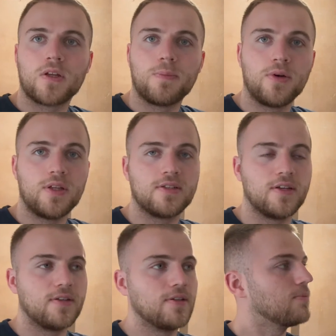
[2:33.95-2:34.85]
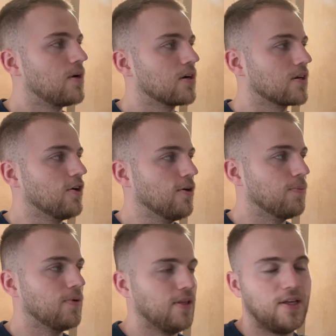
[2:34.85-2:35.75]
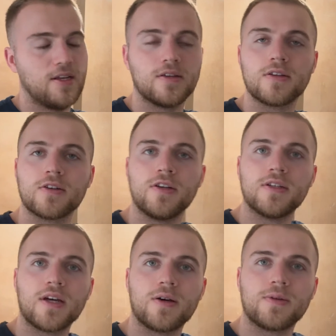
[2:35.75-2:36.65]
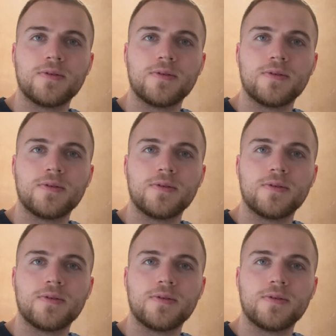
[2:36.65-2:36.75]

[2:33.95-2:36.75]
going to put this in, mark it up, and then cut it down.